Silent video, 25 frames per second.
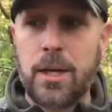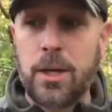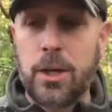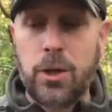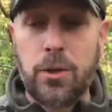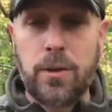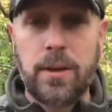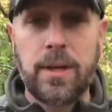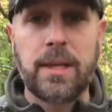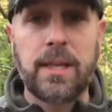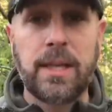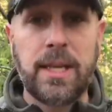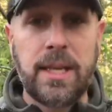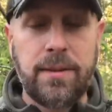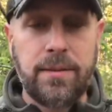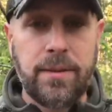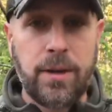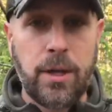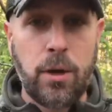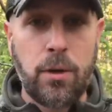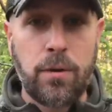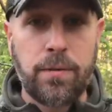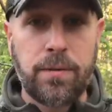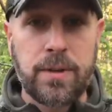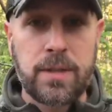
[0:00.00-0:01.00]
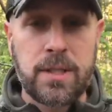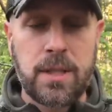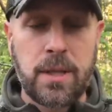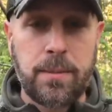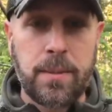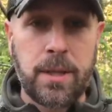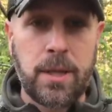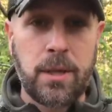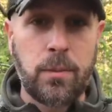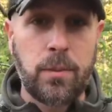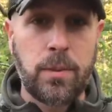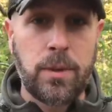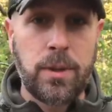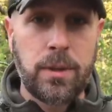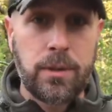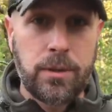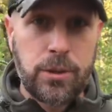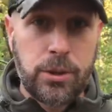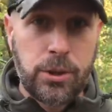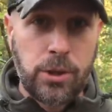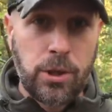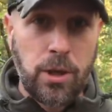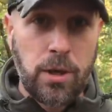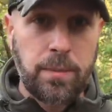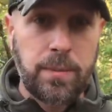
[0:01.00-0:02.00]
You can leave a note for somebody with your
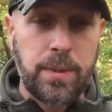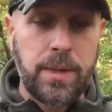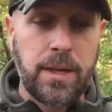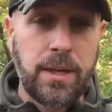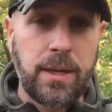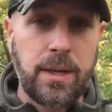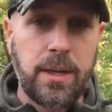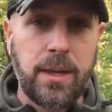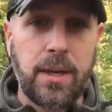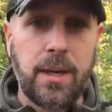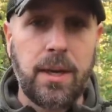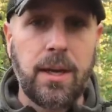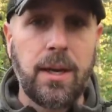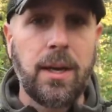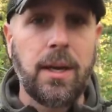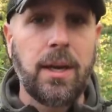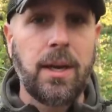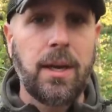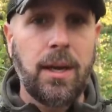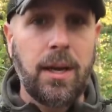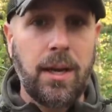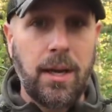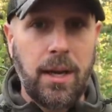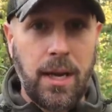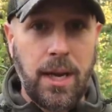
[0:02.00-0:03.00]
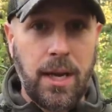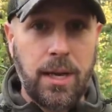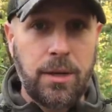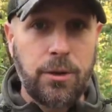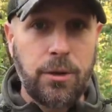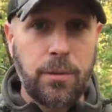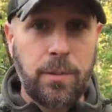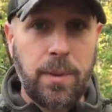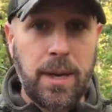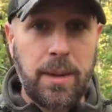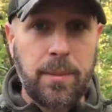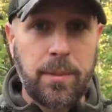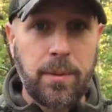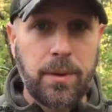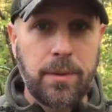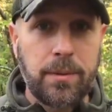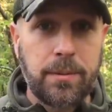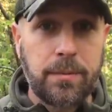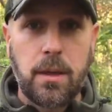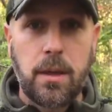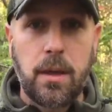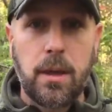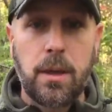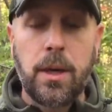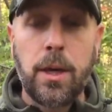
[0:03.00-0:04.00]
Sharpie and your paper.
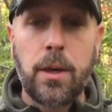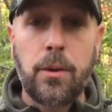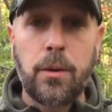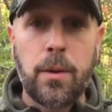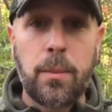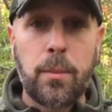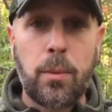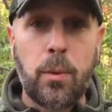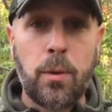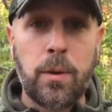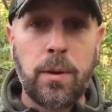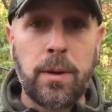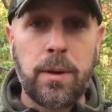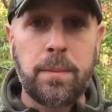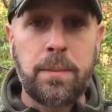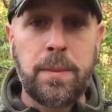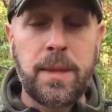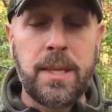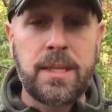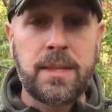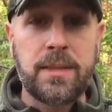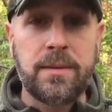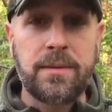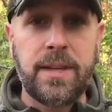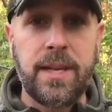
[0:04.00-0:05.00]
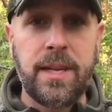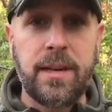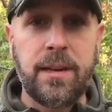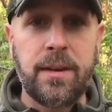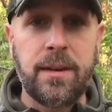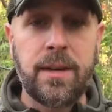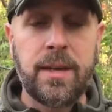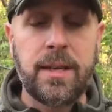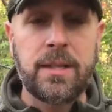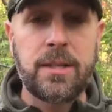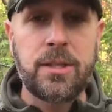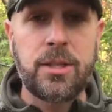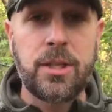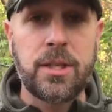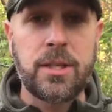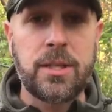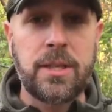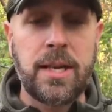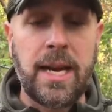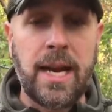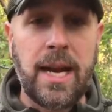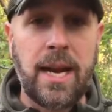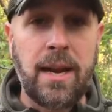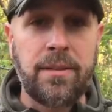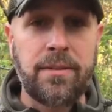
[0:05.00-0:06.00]
Another important piece of gear is just to
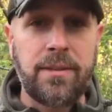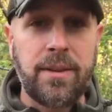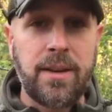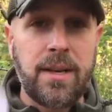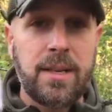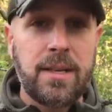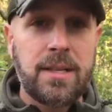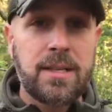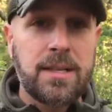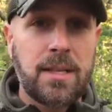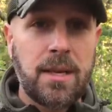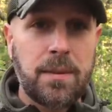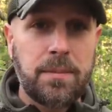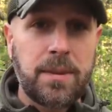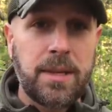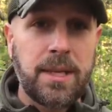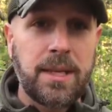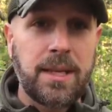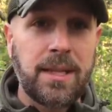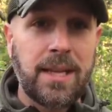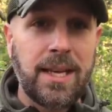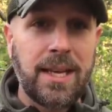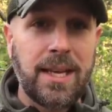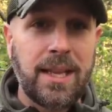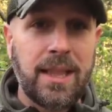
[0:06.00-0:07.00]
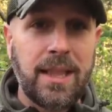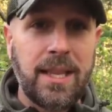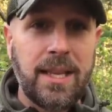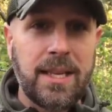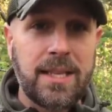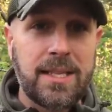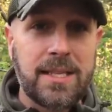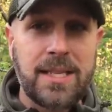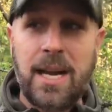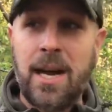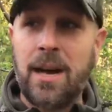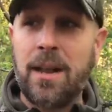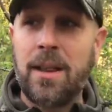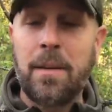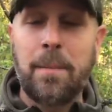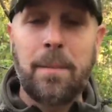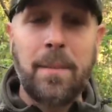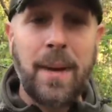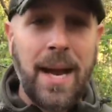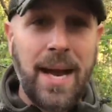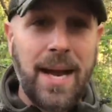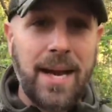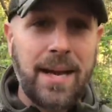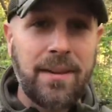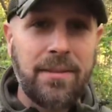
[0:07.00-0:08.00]
have something like this. Now on the
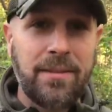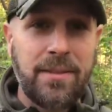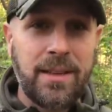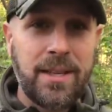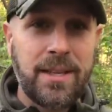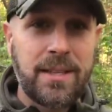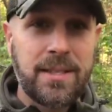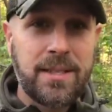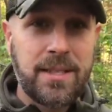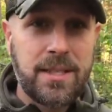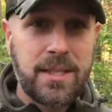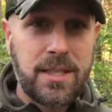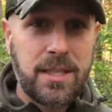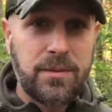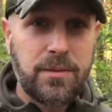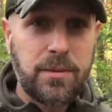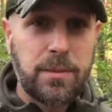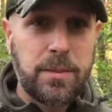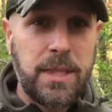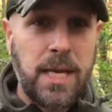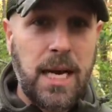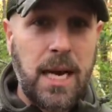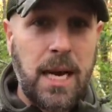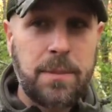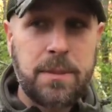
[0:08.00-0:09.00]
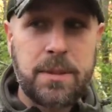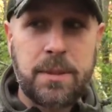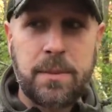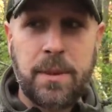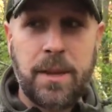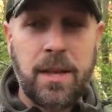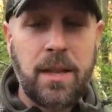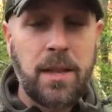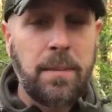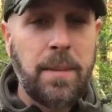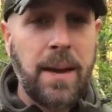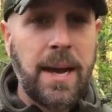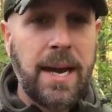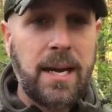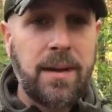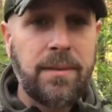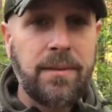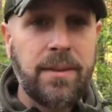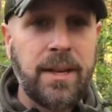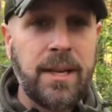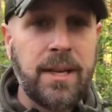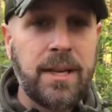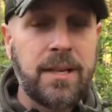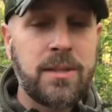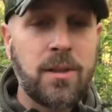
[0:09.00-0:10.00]
back of this, this is from Tops, but on the back of
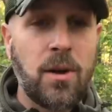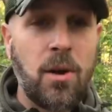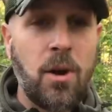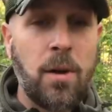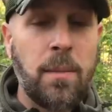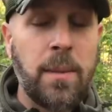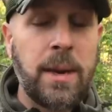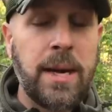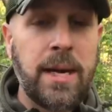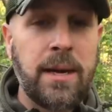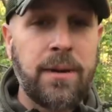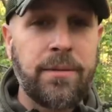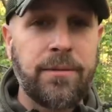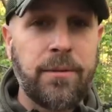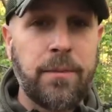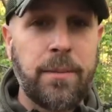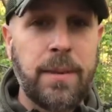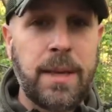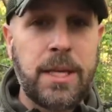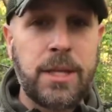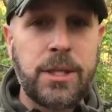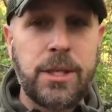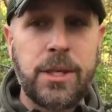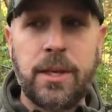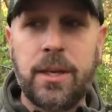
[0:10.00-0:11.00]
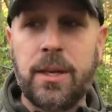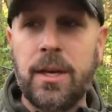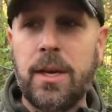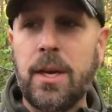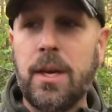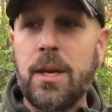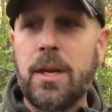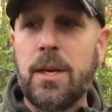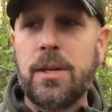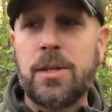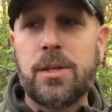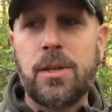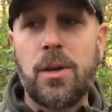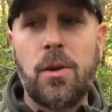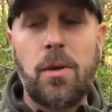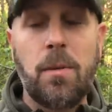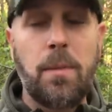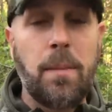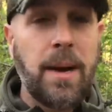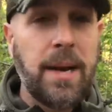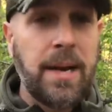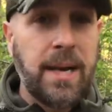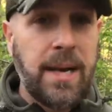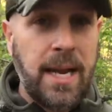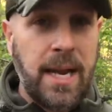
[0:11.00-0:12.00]
it is all my information. So
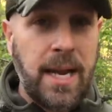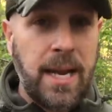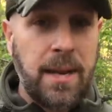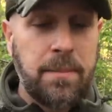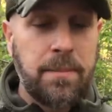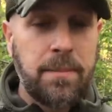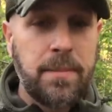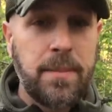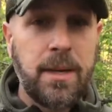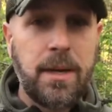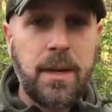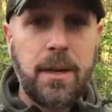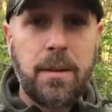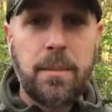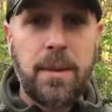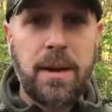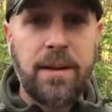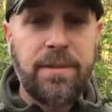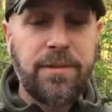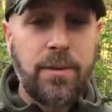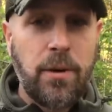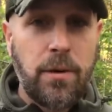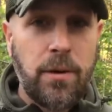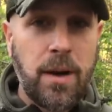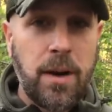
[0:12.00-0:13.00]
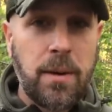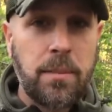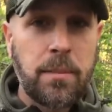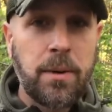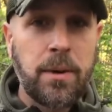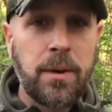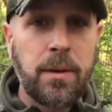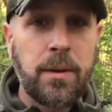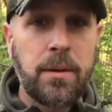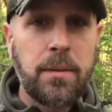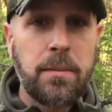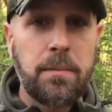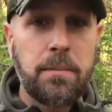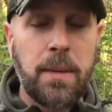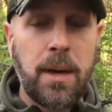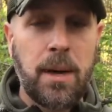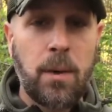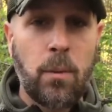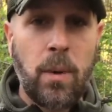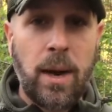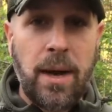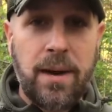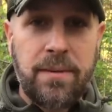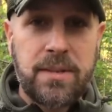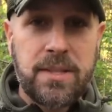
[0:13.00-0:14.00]
my name, my phone number, my
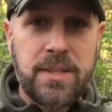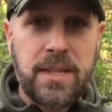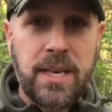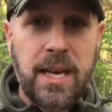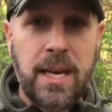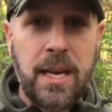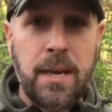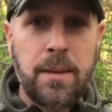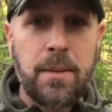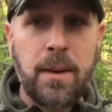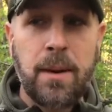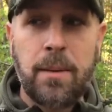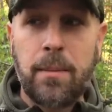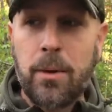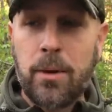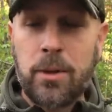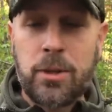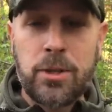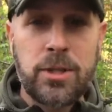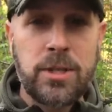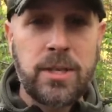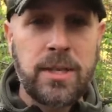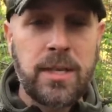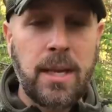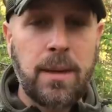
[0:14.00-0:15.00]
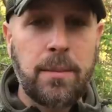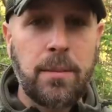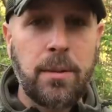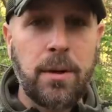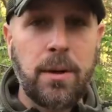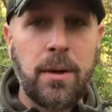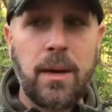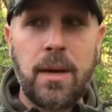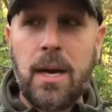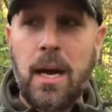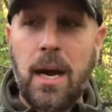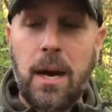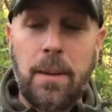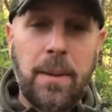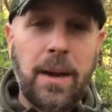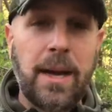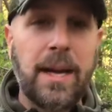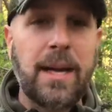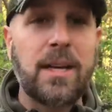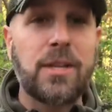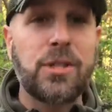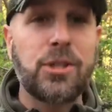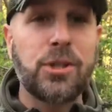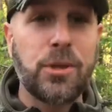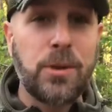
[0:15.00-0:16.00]
wife's name, emergency number. I'm not
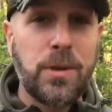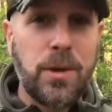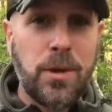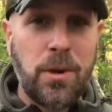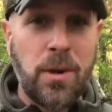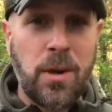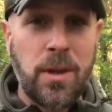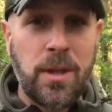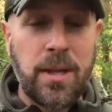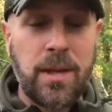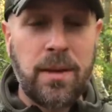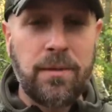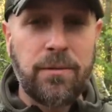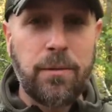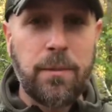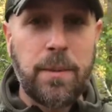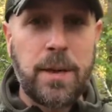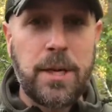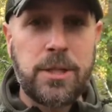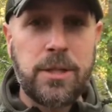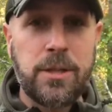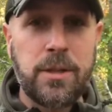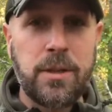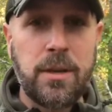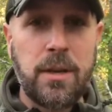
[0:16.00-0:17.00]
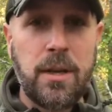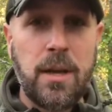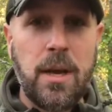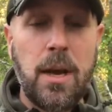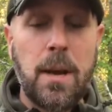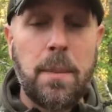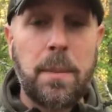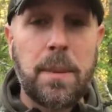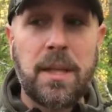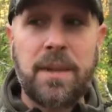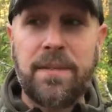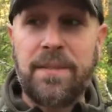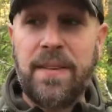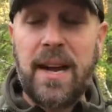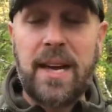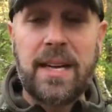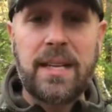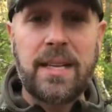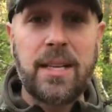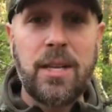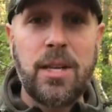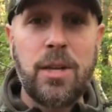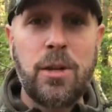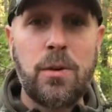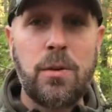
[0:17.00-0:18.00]
gonna show you all that information, but the fact
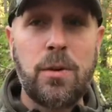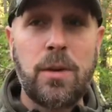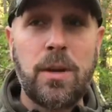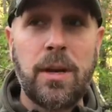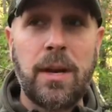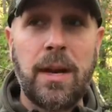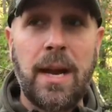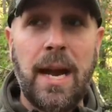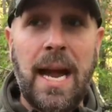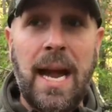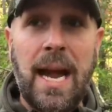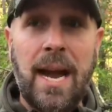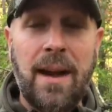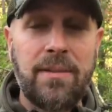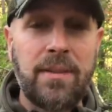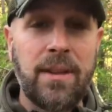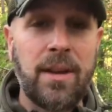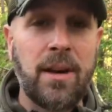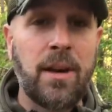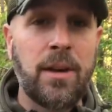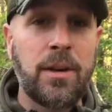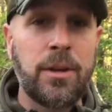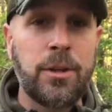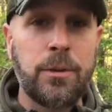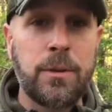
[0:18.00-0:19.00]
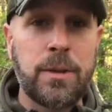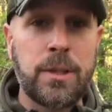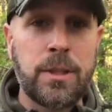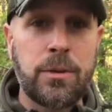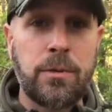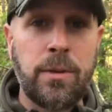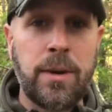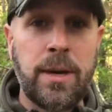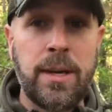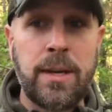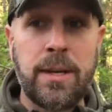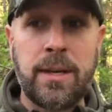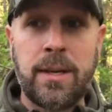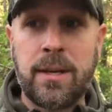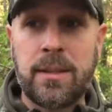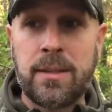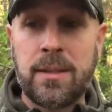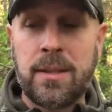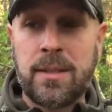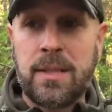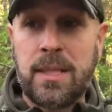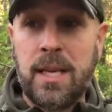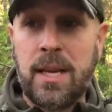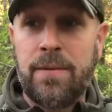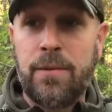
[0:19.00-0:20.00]
that you could have that on you is great, because
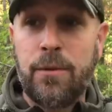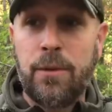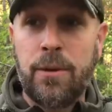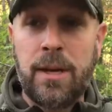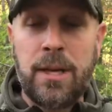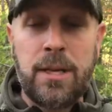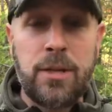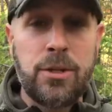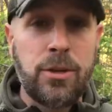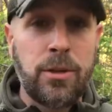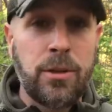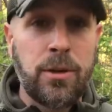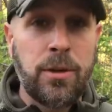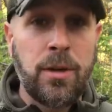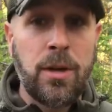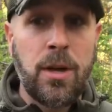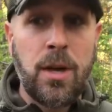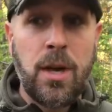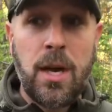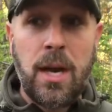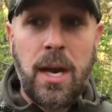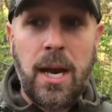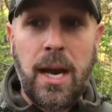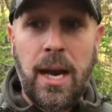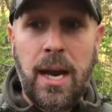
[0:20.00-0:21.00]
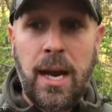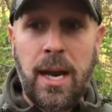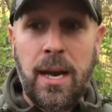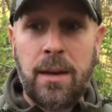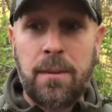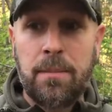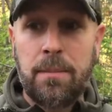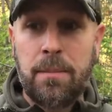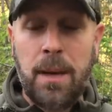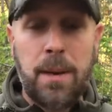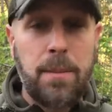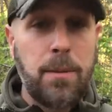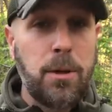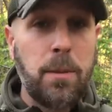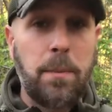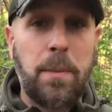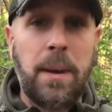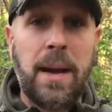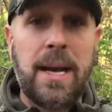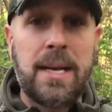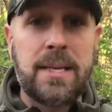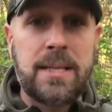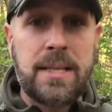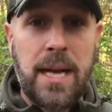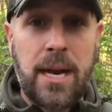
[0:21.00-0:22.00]
let's say if you're injured, and maybe you
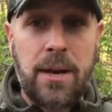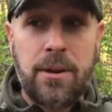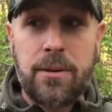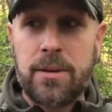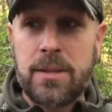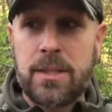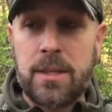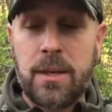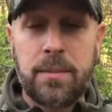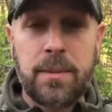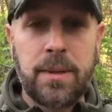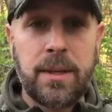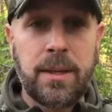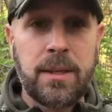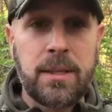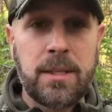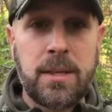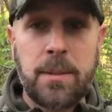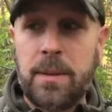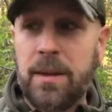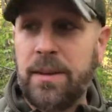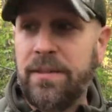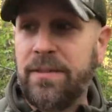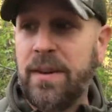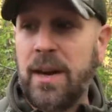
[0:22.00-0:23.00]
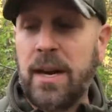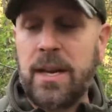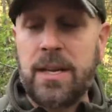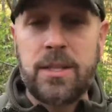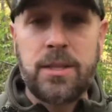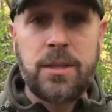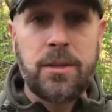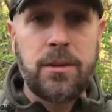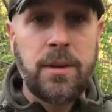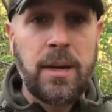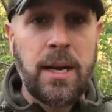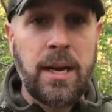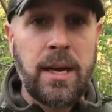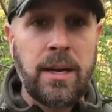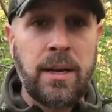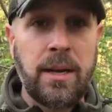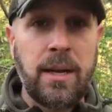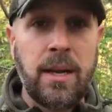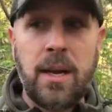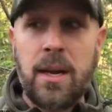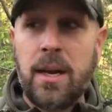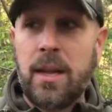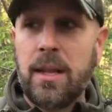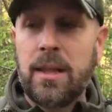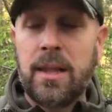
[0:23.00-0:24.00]
pass out or something. Somebody finds you and
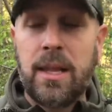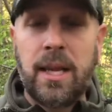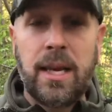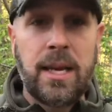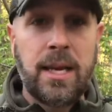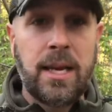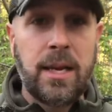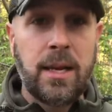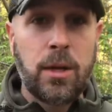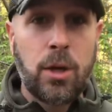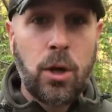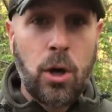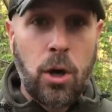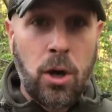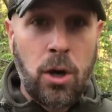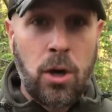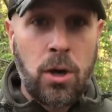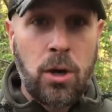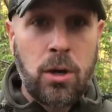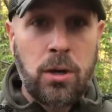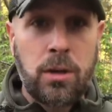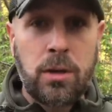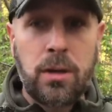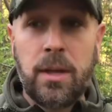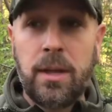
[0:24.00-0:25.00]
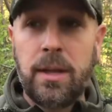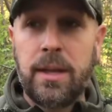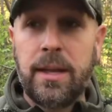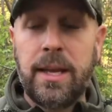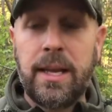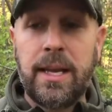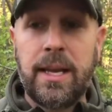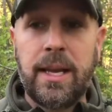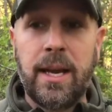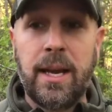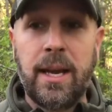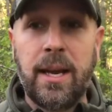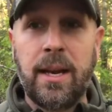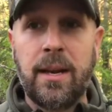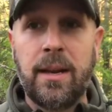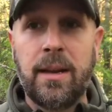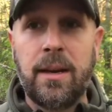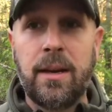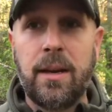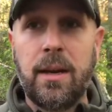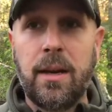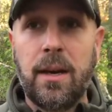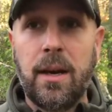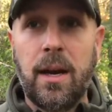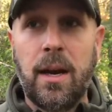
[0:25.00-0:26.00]
they can call, they can
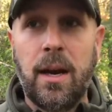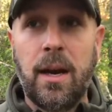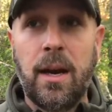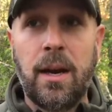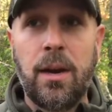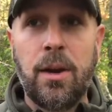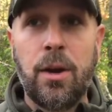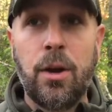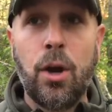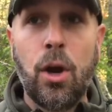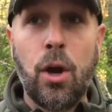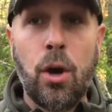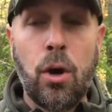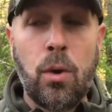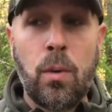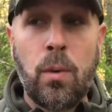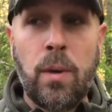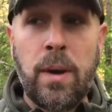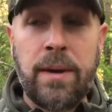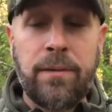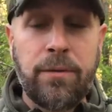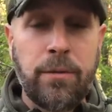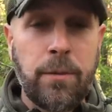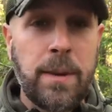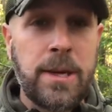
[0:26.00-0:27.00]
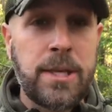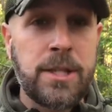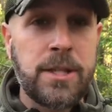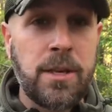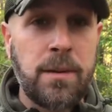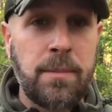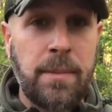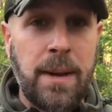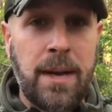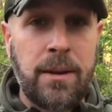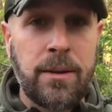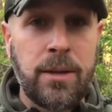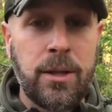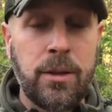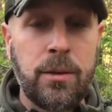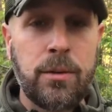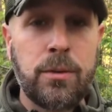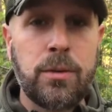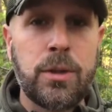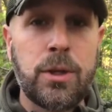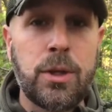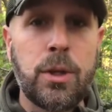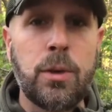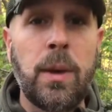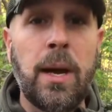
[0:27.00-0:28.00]
uh, know information about you
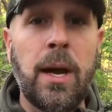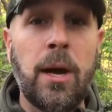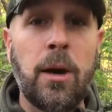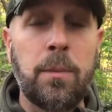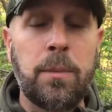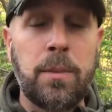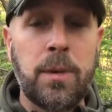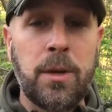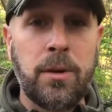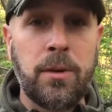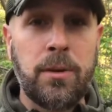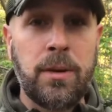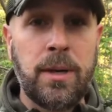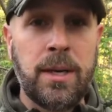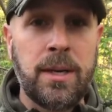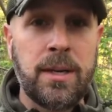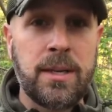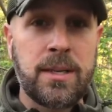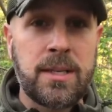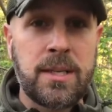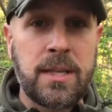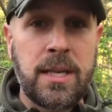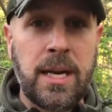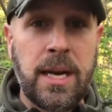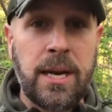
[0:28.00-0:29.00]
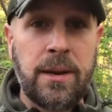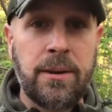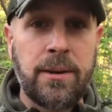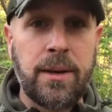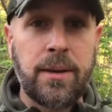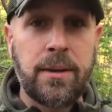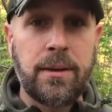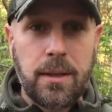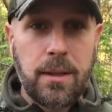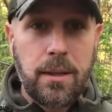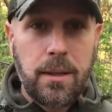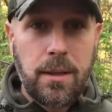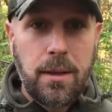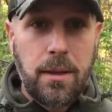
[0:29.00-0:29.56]
to help you in a scenario.